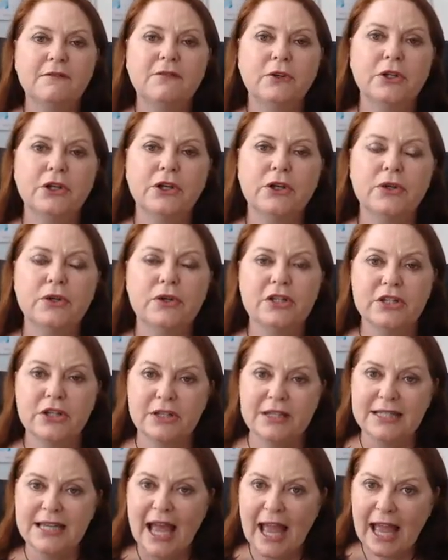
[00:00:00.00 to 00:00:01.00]
for you
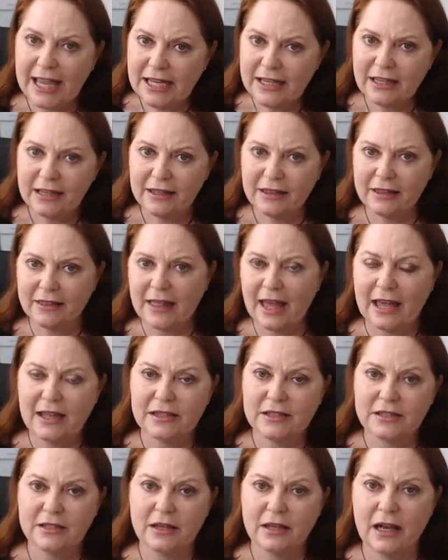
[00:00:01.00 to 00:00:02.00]
to take
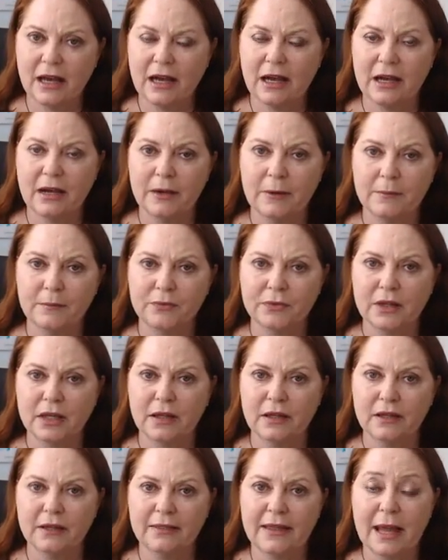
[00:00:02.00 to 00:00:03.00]
that,
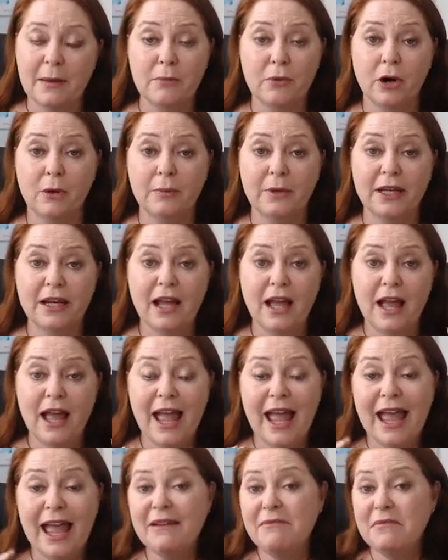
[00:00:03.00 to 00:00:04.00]
that property
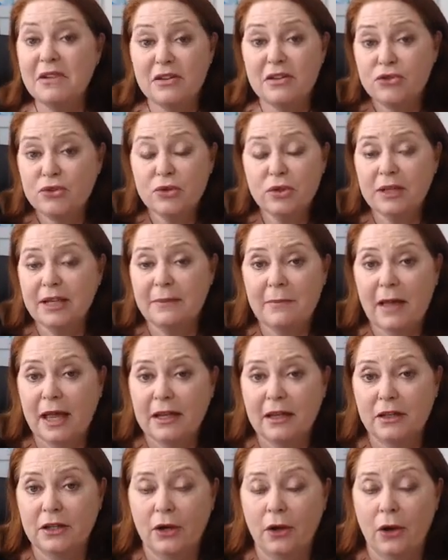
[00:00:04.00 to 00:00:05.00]
and truly
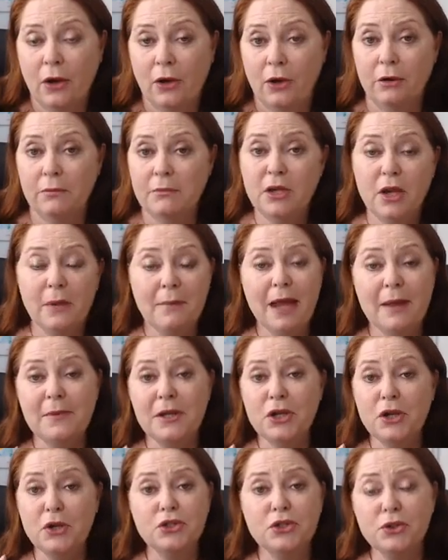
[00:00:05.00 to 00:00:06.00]
make it your home. Maybe
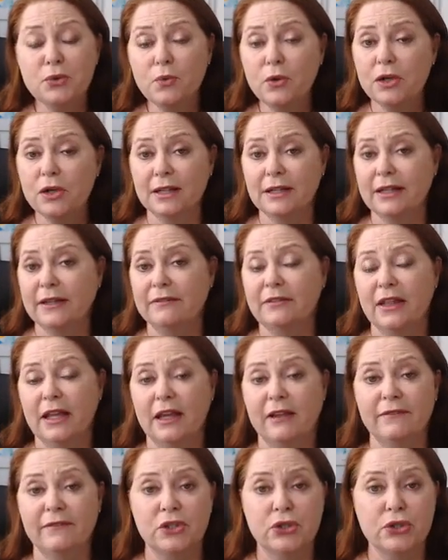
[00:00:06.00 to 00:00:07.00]
you do want to live
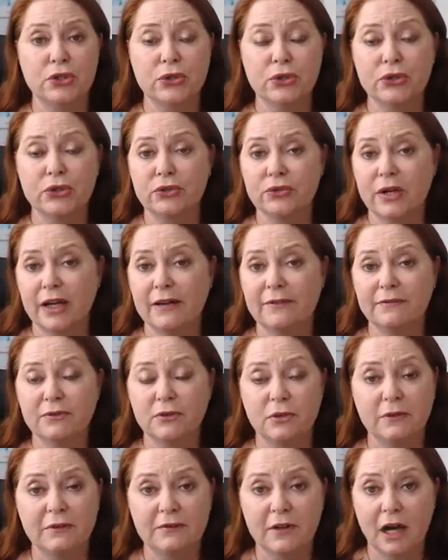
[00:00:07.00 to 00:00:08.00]
there for 2, 3,
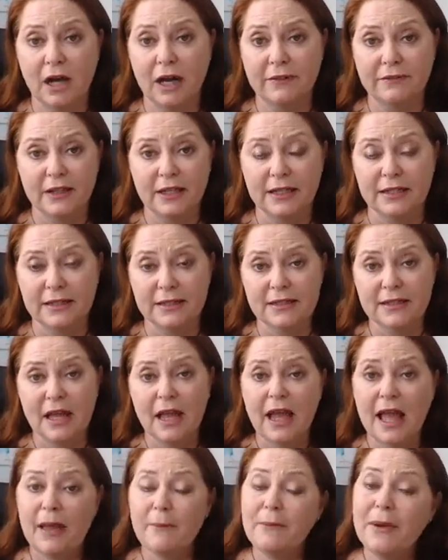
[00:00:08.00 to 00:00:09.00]
4, 5 years.
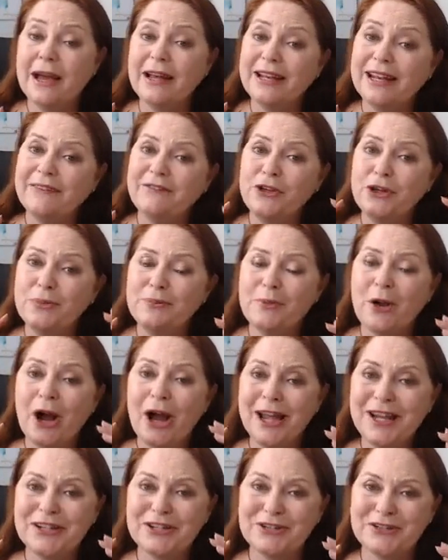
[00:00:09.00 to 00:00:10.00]
But if you
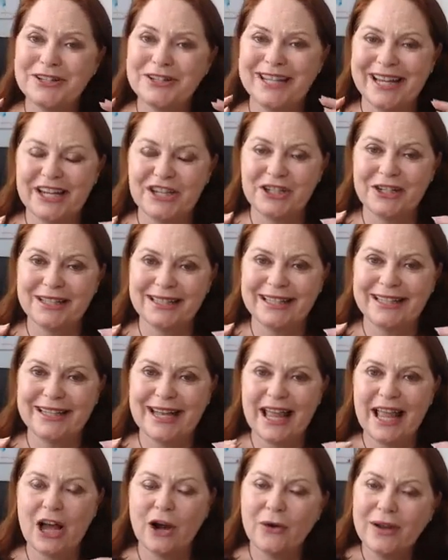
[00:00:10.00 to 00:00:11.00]
buy it strategically
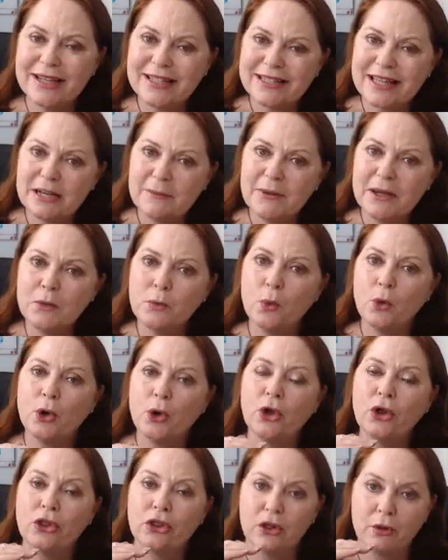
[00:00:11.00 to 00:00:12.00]
now, it's going to be
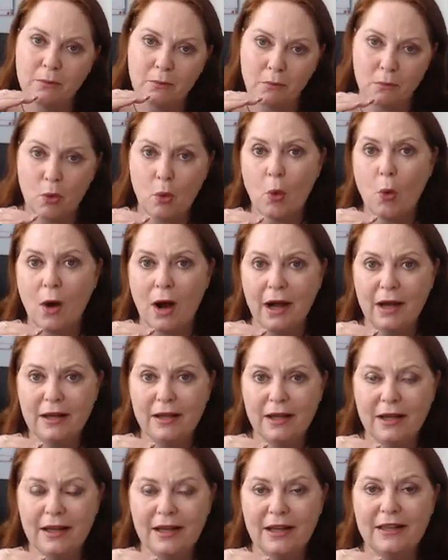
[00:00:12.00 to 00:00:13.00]
worth
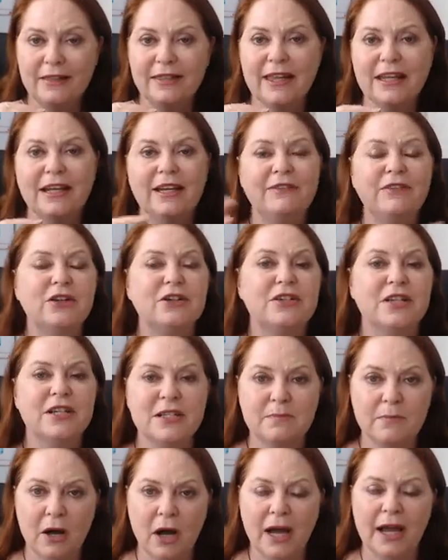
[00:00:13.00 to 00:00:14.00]
more than if you
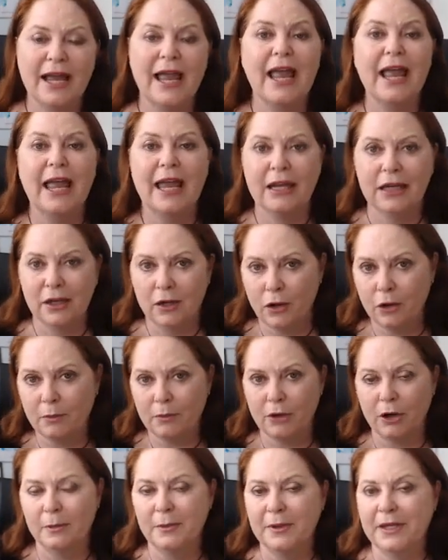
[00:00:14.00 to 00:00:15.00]
just buy any
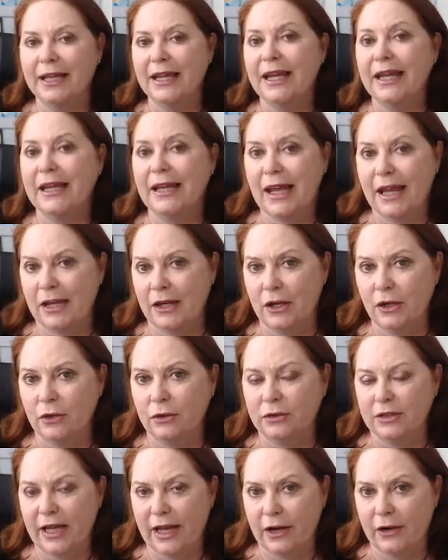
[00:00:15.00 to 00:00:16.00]
old property in any
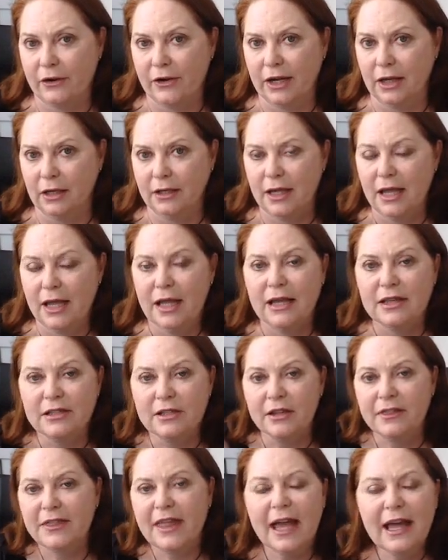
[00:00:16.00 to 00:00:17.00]
old area.
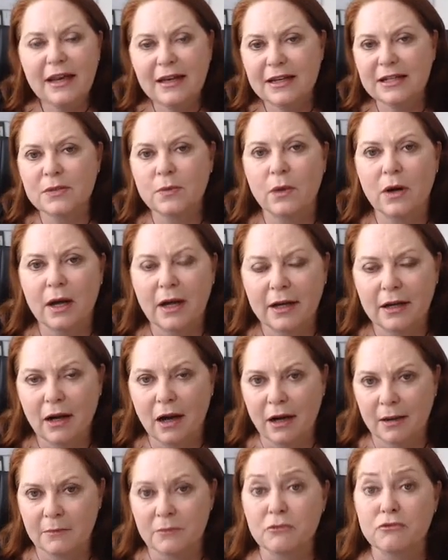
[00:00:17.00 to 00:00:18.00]
So that is
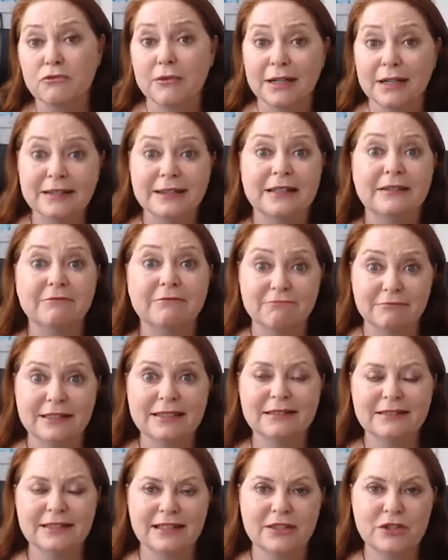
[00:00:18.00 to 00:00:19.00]
why I'm really,
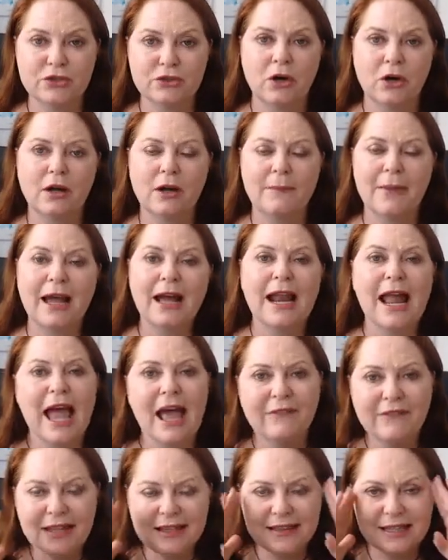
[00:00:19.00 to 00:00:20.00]
really strong about
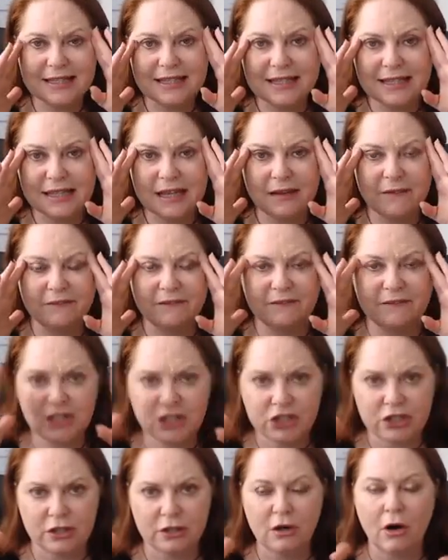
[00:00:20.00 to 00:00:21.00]
having this
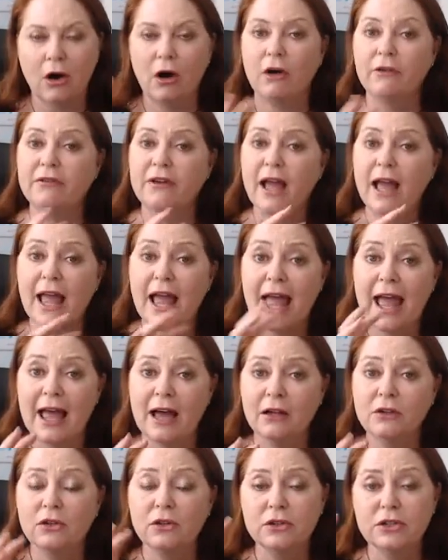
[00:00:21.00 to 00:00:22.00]
vision of
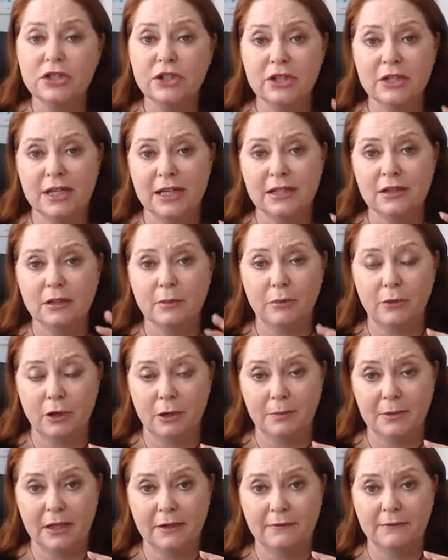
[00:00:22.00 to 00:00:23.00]
how long do you need the
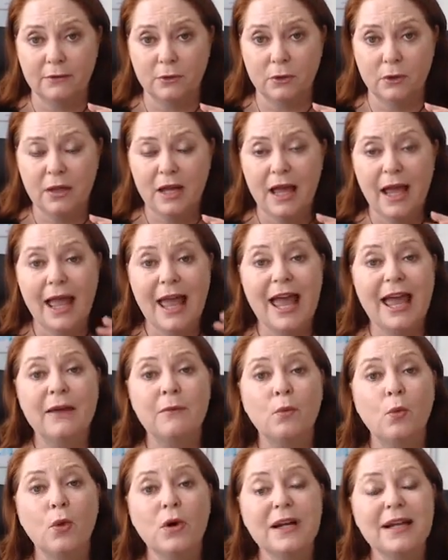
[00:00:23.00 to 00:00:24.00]
property for
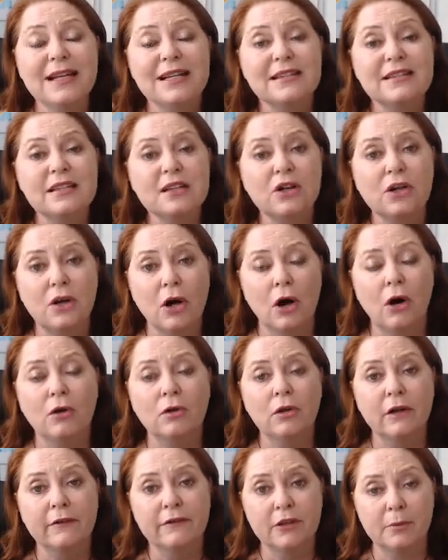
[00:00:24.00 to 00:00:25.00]
and what is the
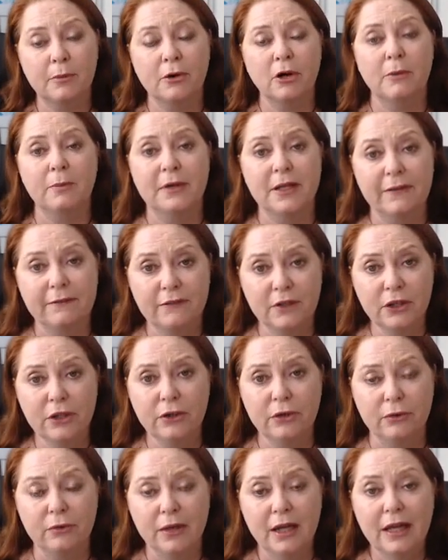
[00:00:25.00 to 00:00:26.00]
goal of the property for
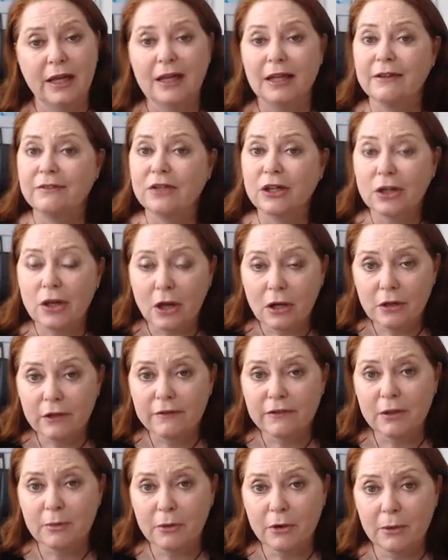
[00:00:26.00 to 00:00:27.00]
you. If the goal
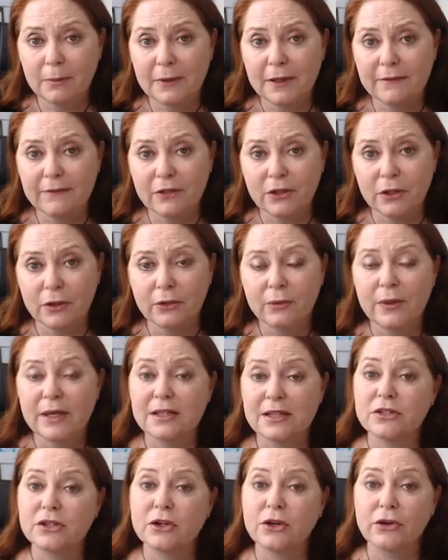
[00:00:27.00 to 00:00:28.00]
of the property for you
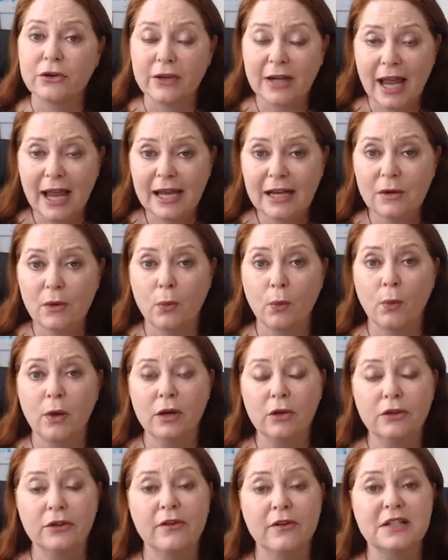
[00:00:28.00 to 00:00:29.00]
is to create
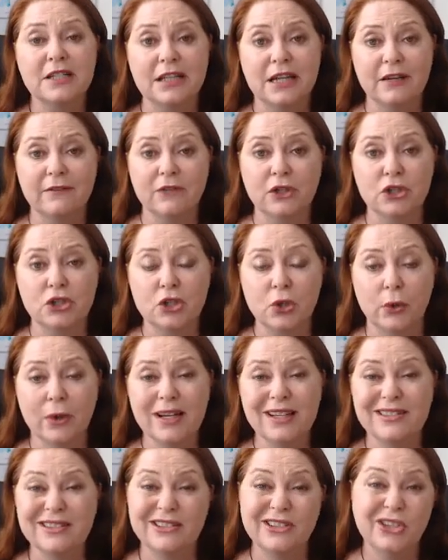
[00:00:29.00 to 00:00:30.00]
wealth to give you
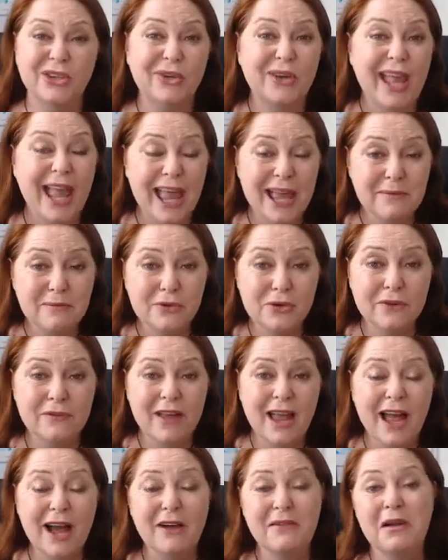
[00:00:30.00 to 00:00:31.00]
choice, you can
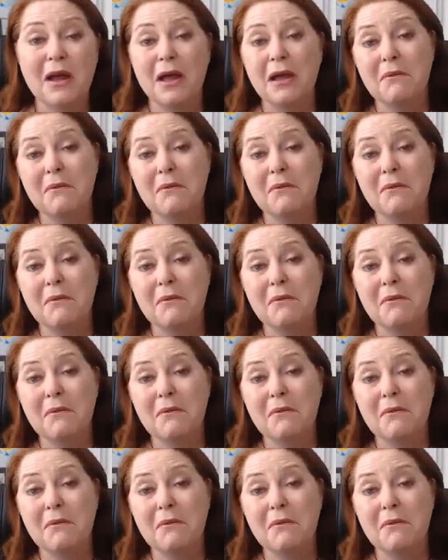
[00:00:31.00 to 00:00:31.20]
move out,